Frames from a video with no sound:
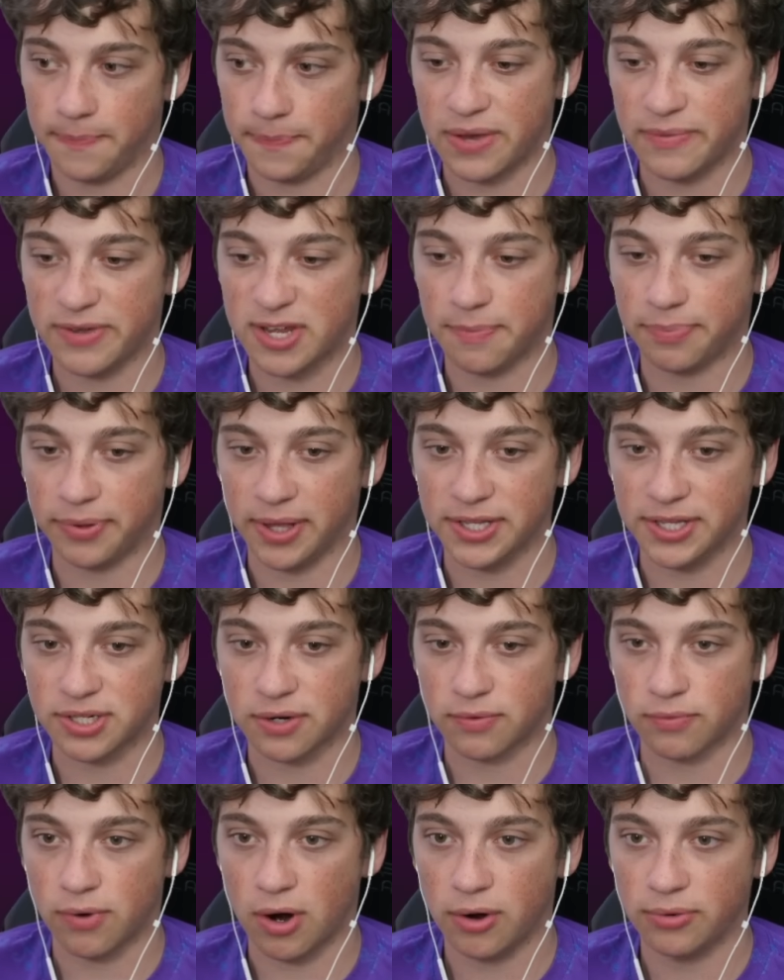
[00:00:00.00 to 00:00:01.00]
So then we can place
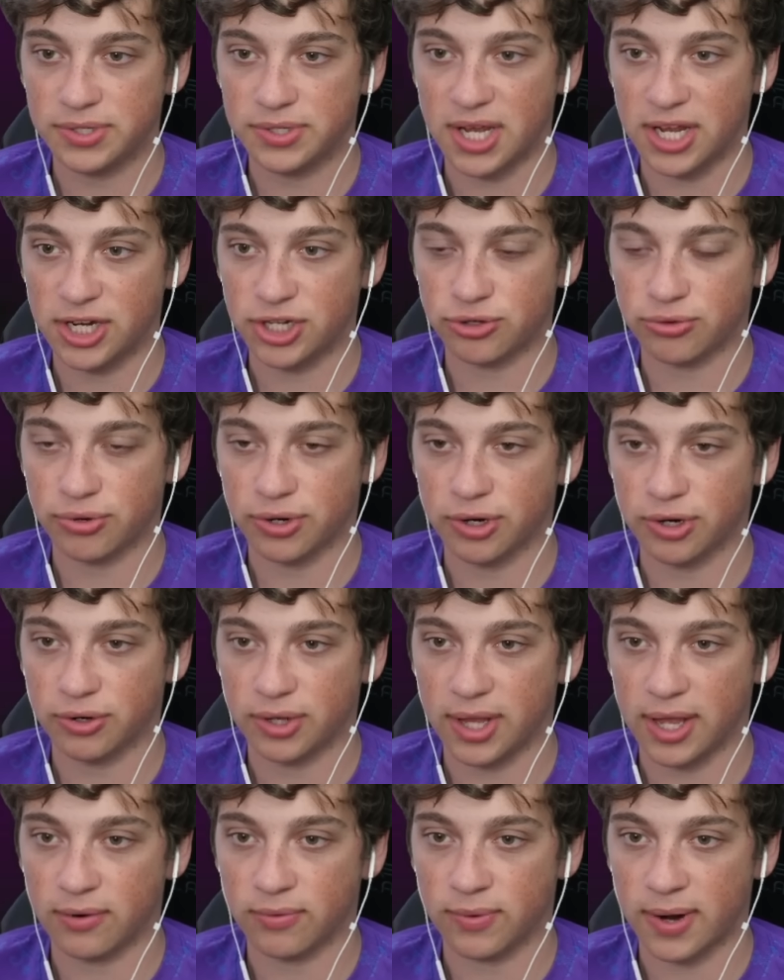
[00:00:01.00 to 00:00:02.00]
a rotate
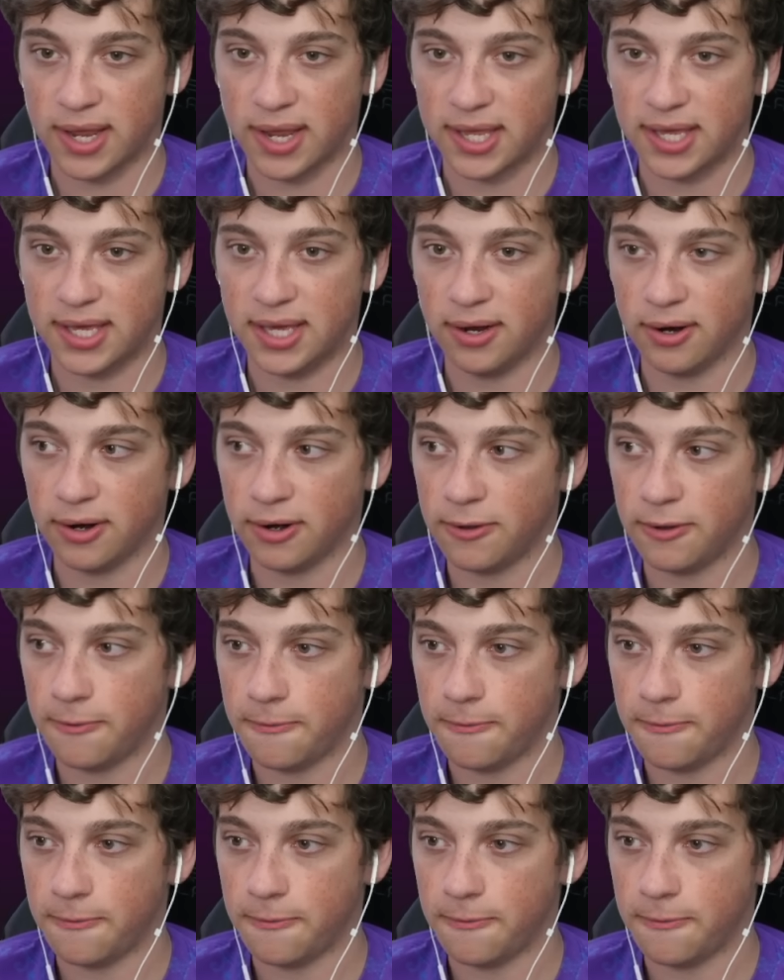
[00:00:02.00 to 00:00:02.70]
trigger like right here.